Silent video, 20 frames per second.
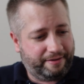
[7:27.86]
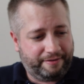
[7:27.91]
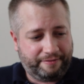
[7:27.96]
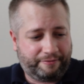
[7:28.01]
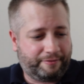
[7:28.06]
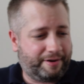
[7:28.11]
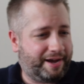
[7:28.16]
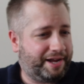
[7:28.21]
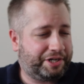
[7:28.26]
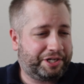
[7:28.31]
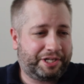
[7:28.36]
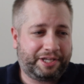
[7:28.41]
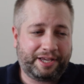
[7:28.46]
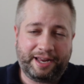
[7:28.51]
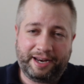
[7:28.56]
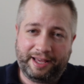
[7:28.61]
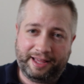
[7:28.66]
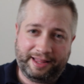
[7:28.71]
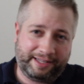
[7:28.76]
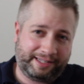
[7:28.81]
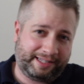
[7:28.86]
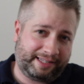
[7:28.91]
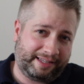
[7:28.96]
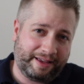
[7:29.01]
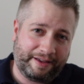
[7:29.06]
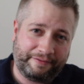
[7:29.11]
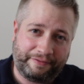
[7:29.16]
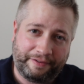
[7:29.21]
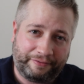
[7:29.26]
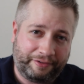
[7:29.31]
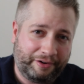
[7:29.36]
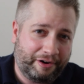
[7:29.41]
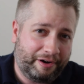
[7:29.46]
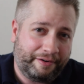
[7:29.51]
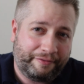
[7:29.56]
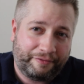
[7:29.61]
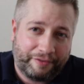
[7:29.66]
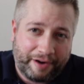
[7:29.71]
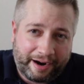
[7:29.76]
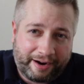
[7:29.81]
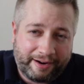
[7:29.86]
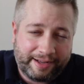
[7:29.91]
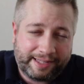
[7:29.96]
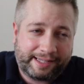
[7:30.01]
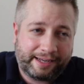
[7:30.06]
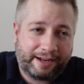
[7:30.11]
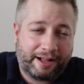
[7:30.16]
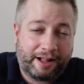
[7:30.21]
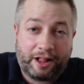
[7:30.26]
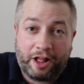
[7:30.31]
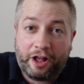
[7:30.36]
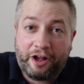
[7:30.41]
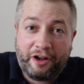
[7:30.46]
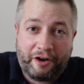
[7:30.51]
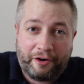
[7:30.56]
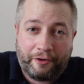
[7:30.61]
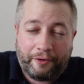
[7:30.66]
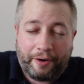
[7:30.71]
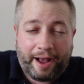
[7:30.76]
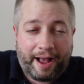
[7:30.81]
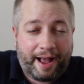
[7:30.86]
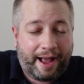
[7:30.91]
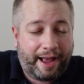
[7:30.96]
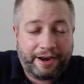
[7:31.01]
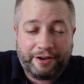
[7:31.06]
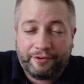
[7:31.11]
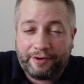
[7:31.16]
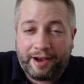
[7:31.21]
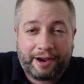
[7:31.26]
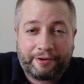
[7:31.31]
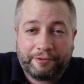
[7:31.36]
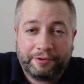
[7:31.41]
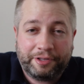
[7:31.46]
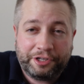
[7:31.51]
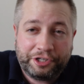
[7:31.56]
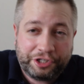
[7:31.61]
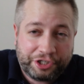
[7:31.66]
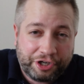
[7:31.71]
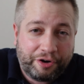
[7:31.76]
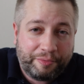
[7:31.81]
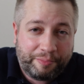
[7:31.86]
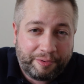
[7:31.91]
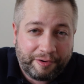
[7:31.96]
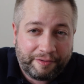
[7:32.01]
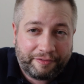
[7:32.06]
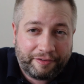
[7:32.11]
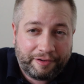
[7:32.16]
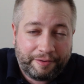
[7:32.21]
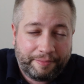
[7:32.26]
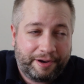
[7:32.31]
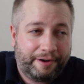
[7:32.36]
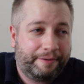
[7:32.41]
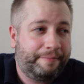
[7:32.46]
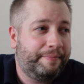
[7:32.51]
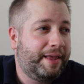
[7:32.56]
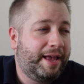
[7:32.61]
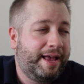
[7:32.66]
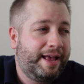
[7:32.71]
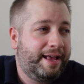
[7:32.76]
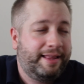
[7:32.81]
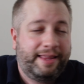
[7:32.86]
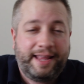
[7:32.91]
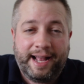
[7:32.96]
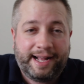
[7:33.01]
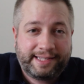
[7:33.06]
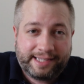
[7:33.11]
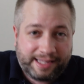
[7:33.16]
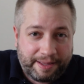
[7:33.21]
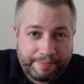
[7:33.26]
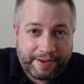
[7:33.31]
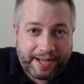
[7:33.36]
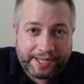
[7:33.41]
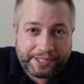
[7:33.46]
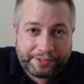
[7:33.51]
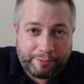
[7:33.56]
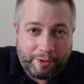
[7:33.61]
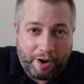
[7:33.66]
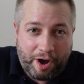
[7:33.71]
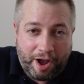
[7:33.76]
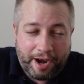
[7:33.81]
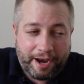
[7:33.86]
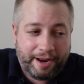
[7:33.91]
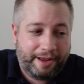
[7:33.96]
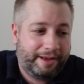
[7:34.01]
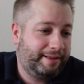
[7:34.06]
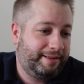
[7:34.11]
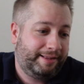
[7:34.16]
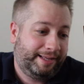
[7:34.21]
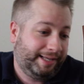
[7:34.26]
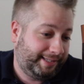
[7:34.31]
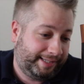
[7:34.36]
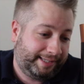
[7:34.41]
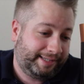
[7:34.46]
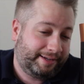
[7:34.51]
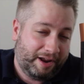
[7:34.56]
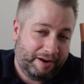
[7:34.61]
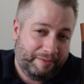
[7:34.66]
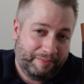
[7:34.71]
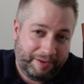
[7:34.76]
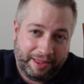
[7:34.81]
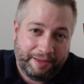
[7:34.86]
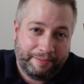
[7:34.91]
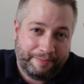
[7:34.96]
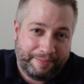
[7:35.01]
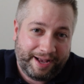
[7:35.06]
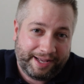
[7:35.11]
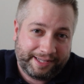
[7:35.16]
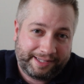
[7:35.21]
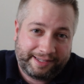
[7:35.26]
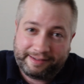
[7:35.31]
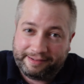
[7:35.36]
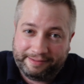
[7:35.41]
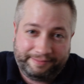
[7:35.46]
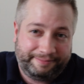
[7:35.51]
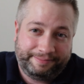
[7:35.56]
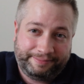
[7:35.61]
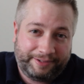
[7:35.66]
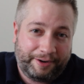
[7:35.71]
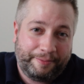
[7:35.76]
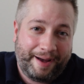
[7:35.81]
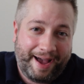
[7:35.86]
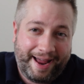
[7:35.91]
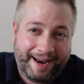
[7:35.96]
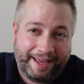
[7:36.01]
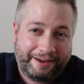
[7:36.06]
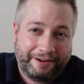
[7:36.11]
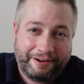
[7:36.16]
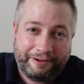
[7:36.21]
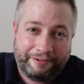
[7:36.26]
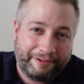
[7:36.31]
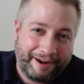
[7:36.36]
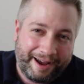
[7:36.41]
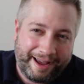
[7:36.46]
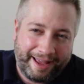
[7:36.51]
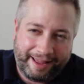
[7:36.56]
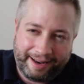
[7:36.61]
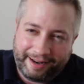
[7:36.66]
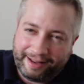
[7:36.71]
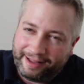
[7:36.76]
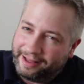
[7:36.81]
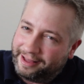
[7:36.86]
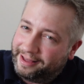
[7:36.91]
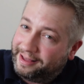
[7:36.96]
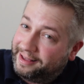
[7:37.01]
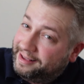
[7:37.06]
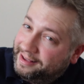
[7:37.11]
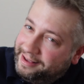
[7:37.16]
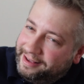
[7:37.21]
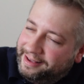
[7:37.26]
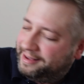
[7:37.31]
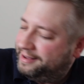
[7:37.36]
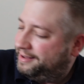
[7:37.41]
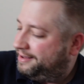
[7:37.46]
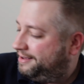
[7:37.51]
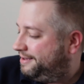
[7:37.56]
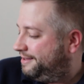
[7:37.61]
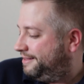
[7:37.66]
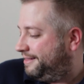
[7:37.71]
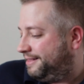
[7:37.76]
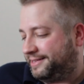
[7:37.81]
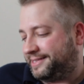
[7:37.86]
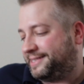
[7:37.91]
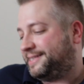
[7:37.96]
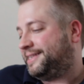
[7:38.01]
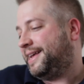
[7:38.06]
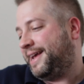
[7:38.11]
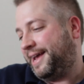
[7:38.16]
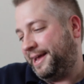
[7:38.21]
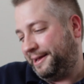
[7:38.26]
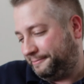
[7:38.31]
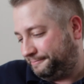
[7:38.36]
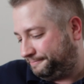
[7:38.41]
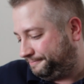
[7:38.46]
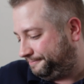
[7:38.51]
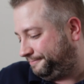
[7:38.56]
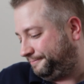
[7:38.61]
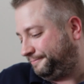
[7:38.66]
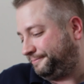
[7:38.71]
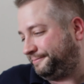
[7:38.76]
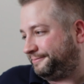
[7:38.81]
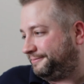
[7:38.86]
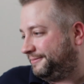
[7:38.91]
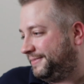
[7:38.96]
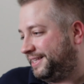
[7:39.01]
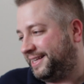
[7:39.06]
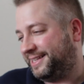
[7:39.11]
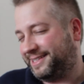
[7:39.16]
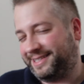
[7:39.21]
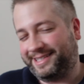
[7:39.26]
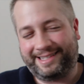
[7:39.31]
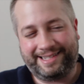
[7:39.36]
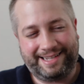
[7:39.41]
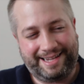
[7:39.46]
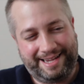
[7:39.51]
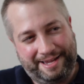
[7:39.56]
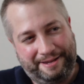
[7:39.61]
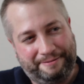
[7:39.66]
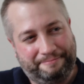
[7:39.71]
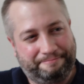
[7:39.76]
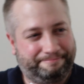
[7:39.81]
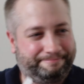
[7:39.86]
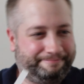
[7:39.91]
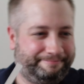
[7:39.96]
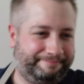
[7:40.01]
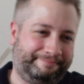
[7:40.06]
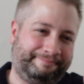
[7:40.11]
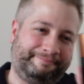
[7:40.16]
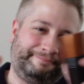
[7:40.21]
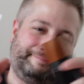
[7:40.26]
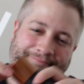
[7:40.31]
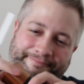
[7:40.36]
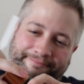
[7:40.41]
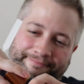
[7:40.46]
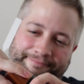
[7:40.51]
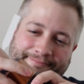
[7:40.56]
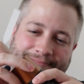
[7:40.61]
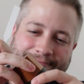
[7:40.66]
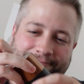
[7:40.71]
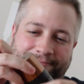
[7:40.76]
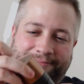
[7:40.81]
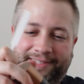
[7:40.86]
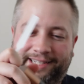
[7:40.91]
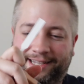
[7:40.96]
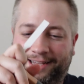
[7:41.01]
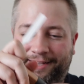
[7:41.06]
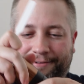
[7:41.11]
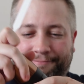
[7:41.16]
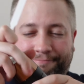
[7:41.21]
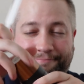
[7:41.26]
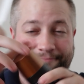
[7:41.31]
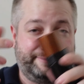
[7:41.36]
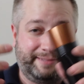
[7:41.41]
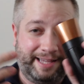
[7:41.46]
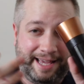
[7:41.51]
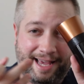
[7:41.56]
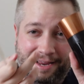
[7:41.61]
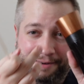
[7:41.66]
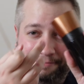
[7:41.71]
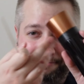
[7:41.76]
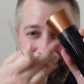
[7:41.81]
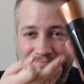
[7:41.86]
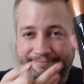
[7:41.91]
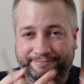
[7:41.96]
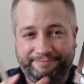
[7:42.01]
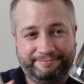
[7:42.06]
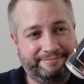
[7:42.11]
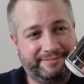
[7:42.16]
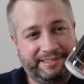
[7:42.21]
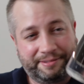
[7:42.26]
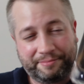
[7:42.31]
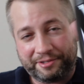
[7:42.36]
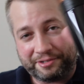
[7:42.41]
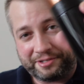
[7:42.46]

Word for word: you've watched any of this stuff, if you're into fragrance at all, oh, I know Acqua di Gio Profumo. That's the best one. This is going to be the best Armani Code, right? Let's see. Let's see. So again, some